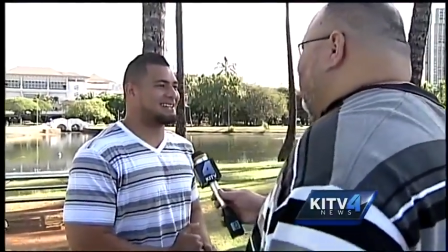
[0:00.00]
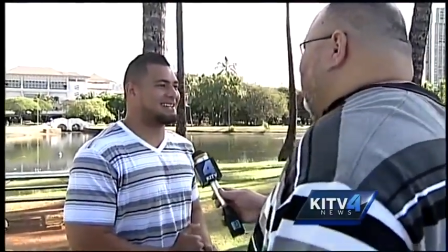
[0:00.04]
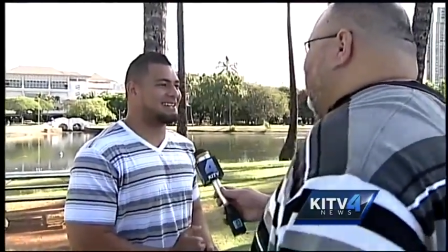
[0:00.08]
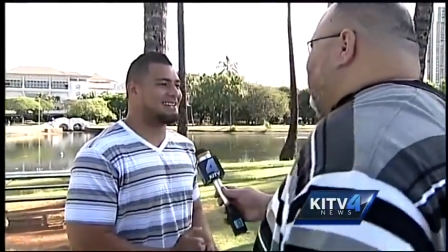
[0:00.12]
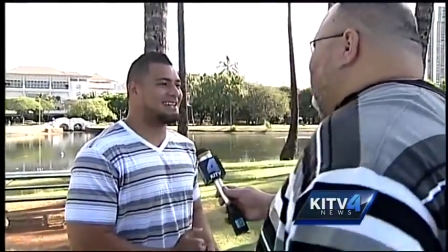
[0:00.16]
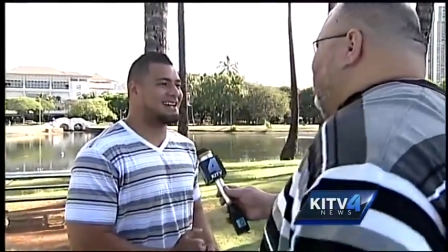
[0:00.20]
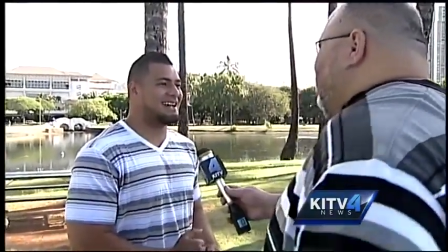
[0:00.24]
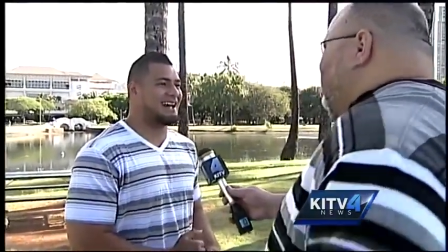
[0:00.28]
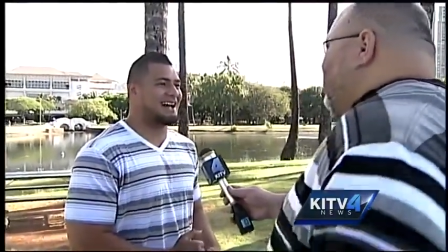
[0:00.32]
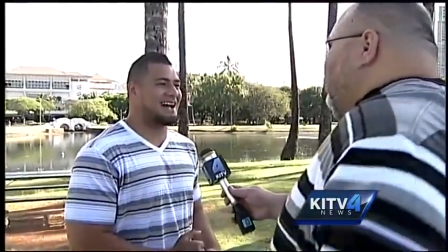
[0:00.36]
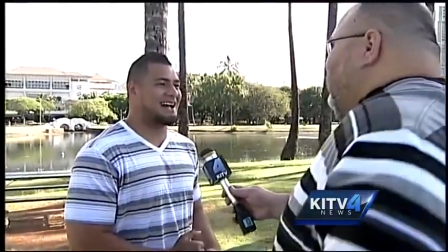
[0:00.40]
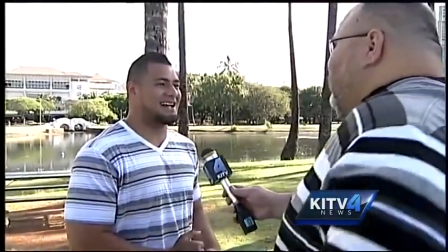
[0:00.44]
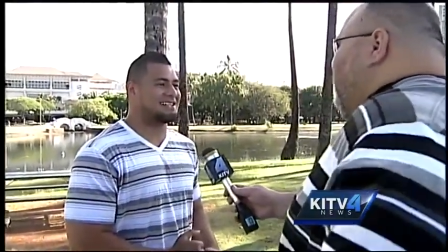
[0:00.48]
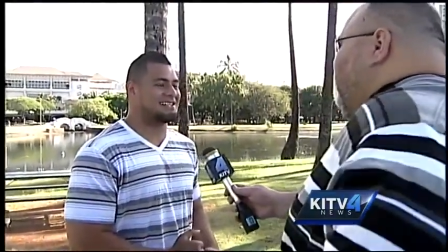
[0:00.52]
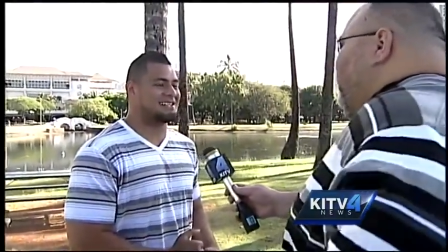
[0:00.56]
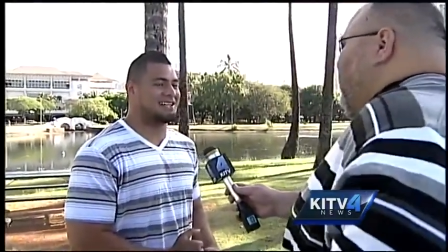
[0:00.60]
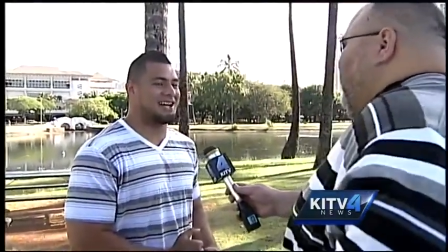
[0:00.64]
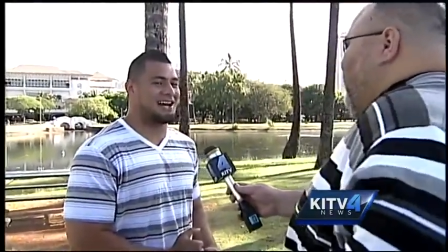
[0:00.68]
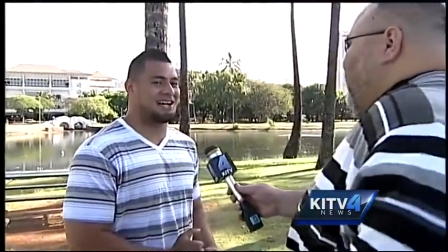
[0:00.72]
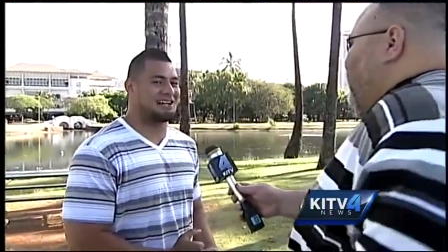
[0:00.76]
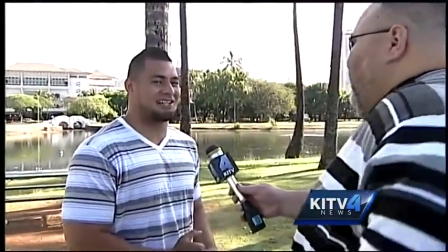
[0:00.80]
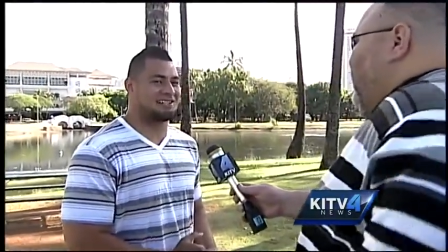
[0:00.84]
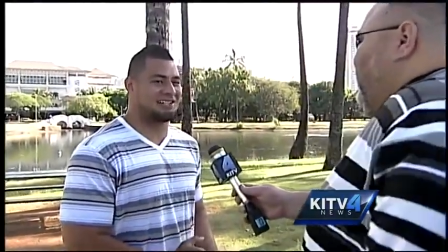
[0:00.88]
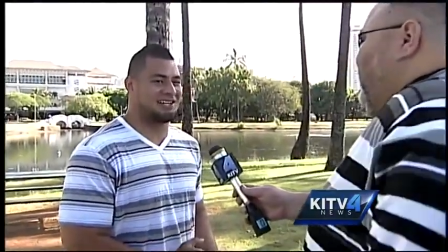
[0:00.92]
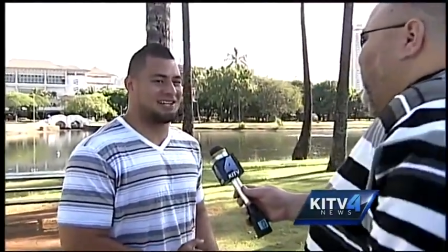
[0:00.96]
Yeah, I
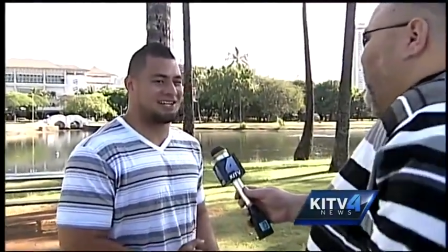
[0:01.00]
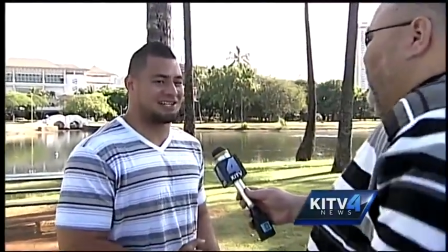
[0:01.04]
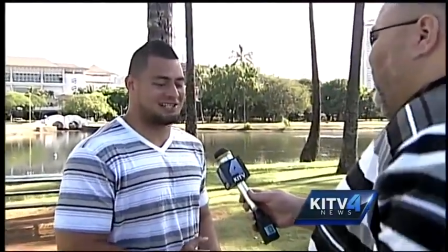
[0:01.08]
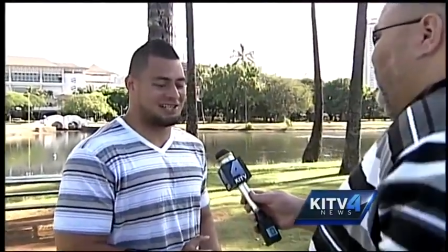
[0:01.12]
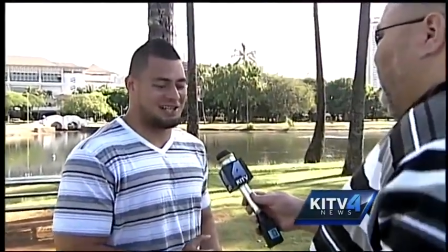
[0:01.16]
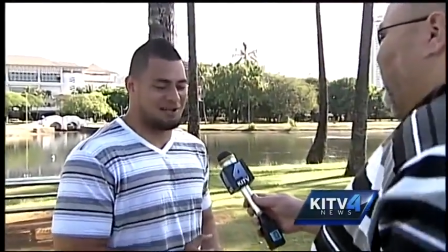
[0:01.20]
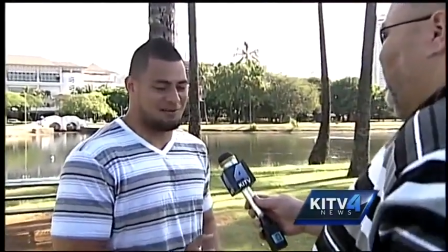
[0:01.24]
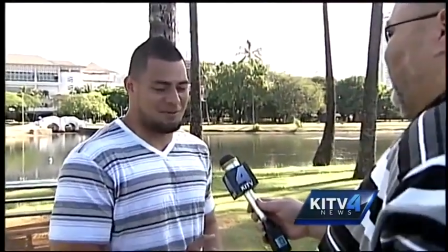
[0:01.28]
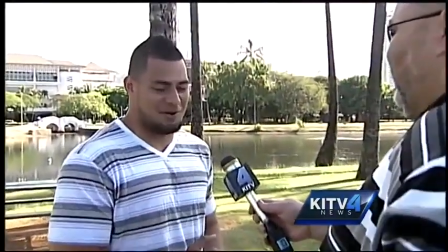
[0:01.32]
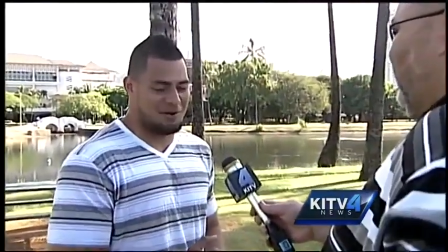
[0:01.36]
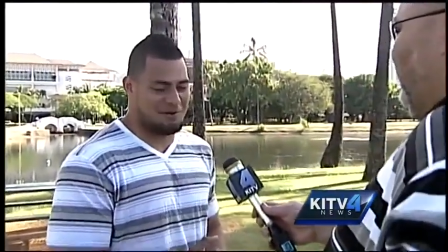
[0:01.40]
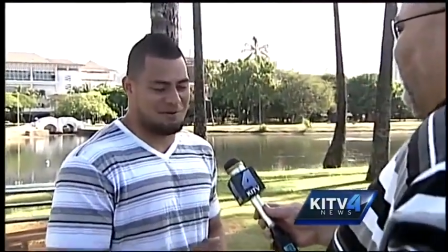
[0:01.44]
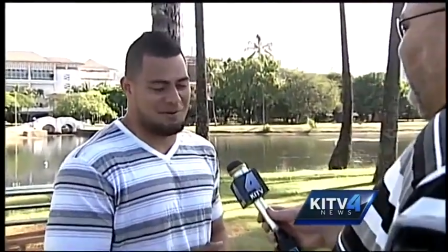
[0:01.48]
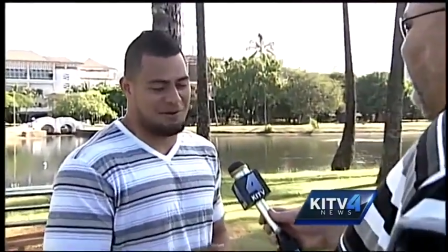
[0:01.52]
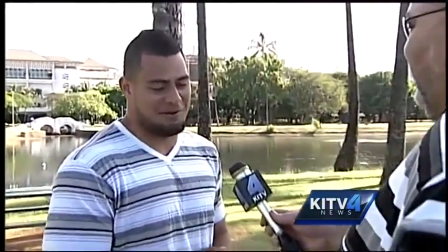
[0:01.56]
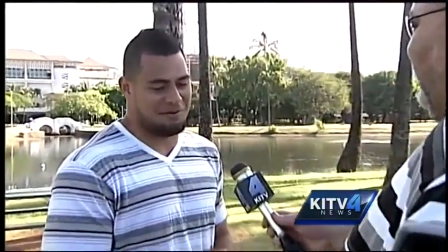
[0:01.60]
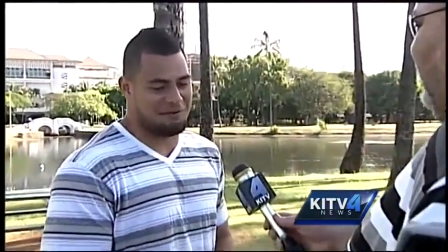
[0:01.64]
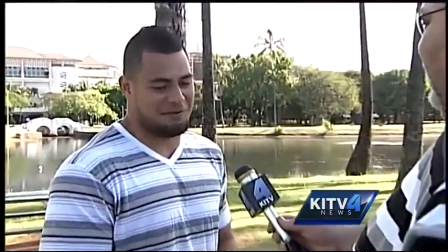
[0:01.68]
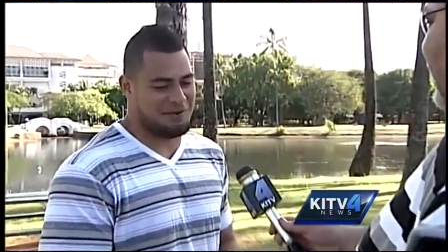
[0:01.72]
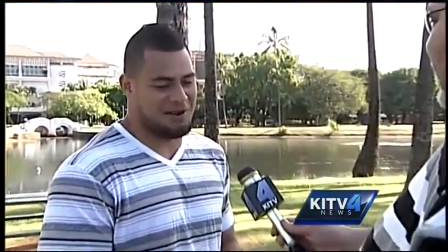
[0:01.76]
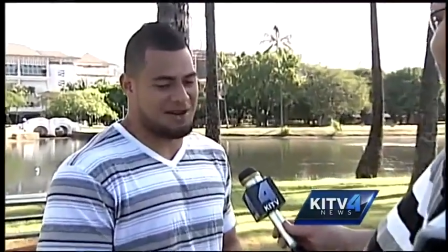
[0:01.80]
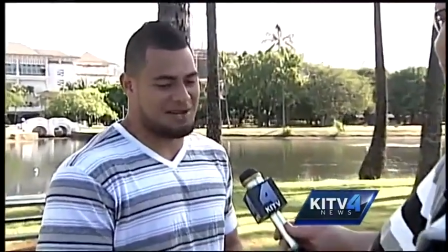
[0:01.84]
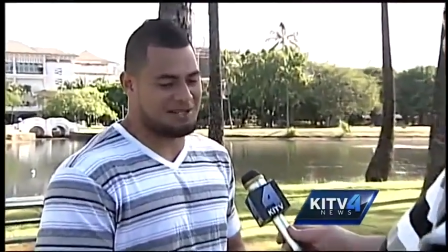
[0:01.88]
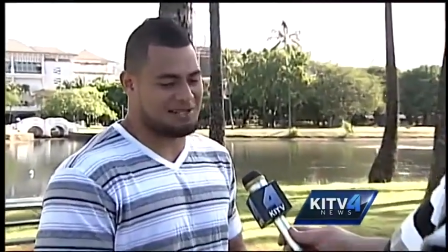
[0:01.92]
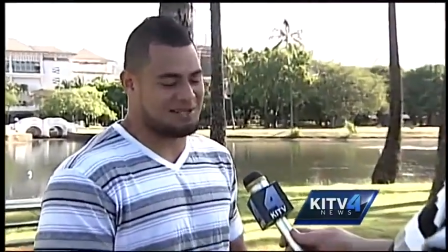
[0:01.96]
saw I saw some of my
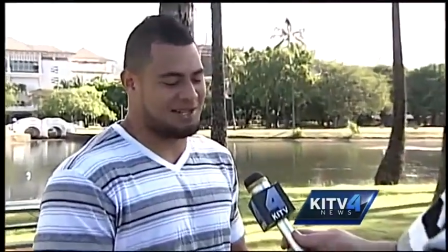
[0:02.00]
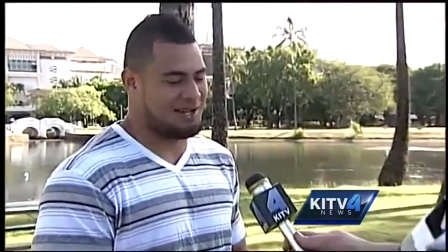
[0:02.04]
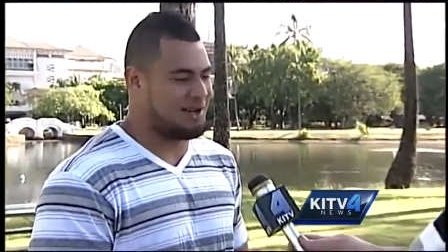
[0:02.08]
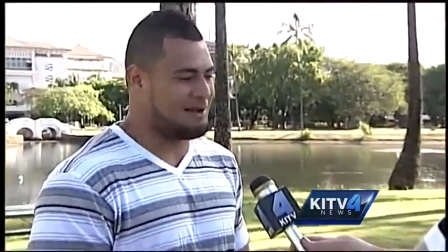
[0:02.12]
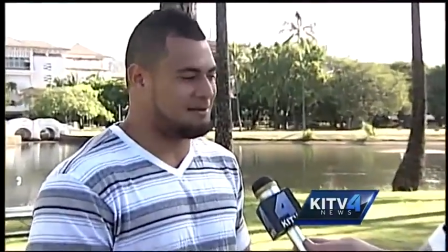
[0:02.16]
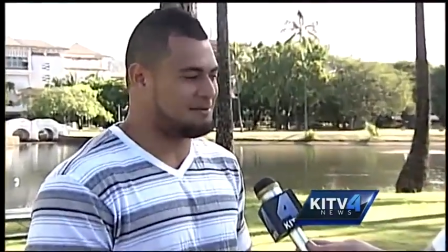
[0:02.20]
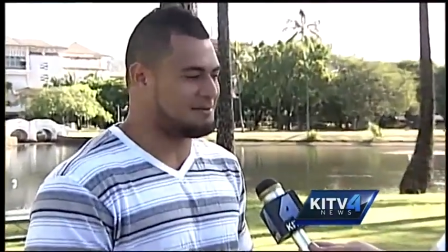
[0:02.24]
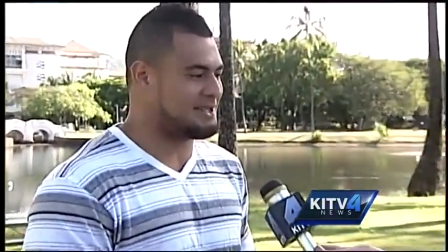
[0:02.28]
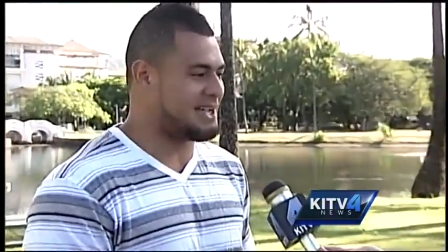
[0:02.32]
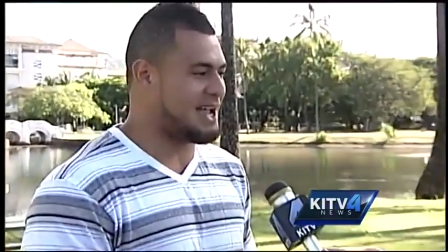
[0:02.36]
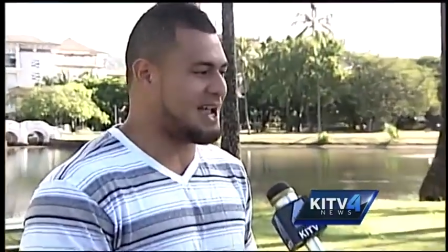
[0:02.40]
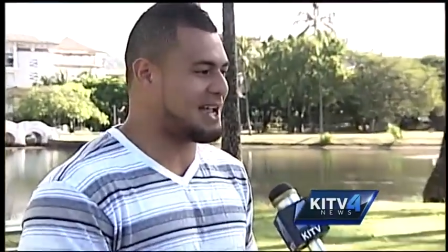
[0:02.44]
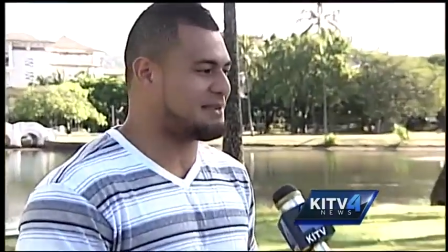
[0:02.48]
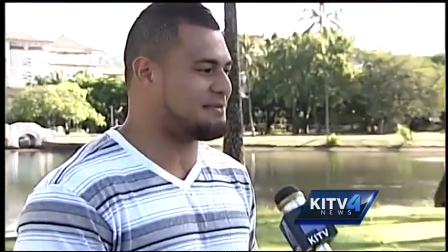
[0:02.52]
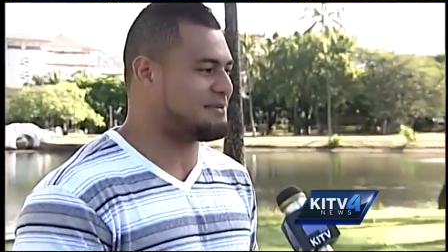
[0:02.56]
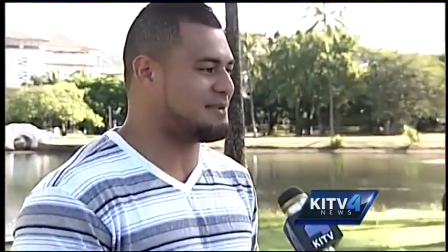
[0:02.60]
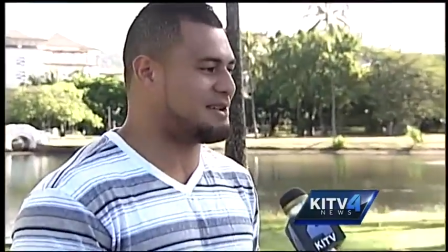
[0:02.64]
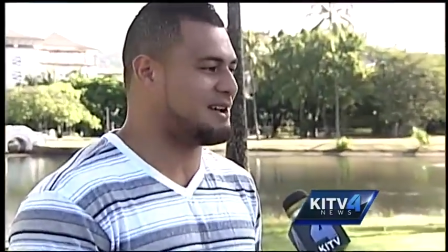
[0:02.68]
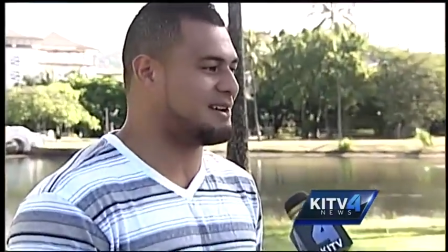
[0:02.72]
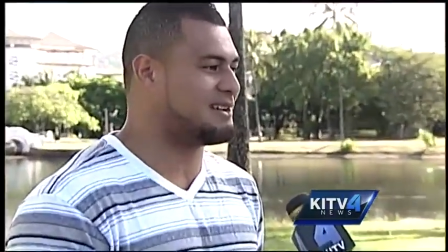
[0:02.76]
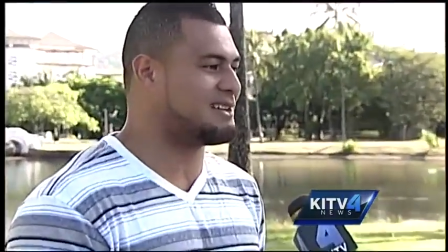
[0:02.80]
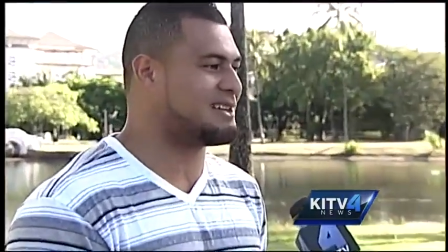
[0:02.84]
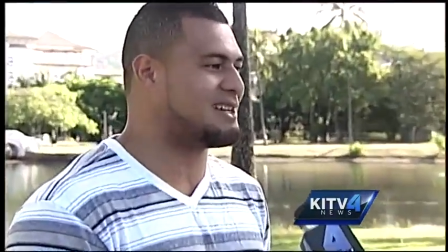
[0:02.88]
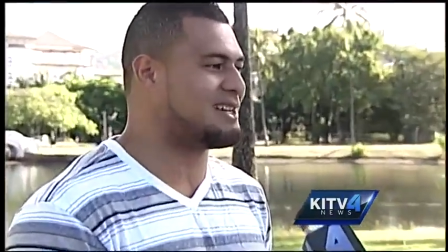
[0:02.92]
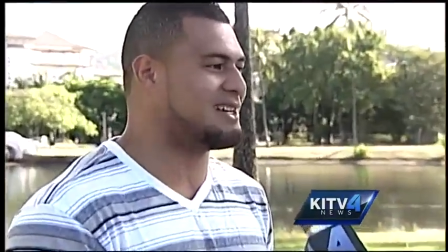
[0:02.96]
friends um tag me
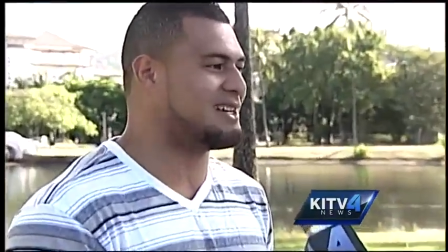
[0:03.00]
on